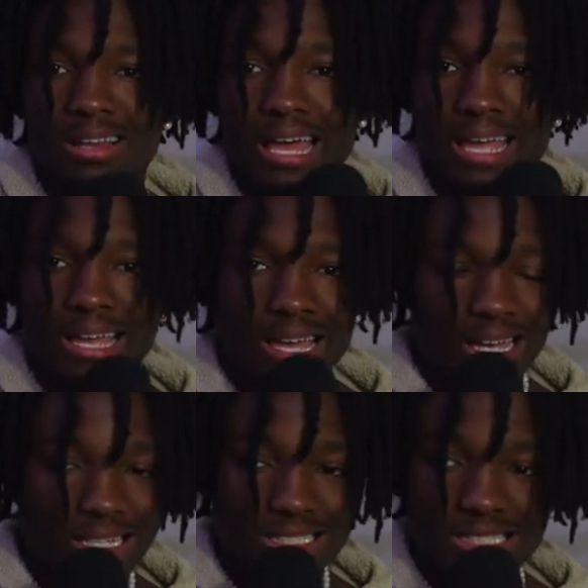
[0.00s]
Like,
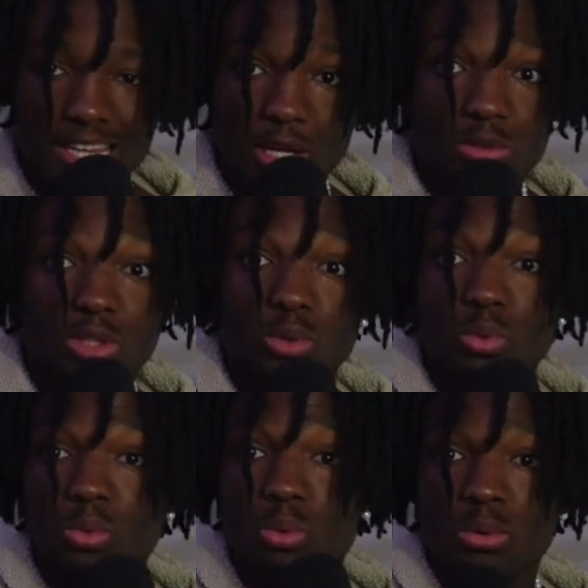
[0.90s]
it's just a little
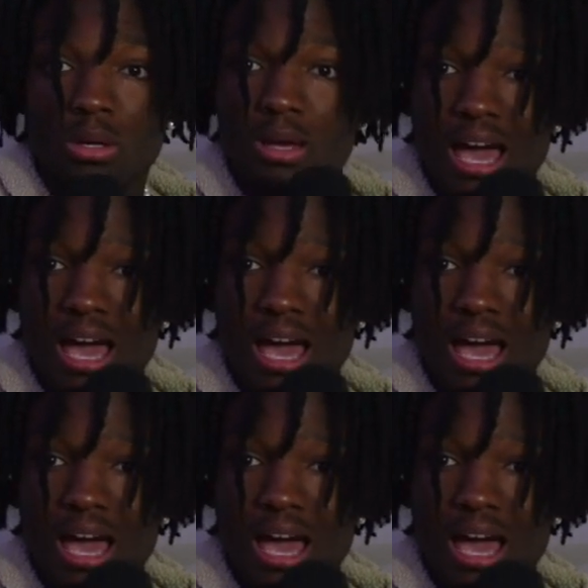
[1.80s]
too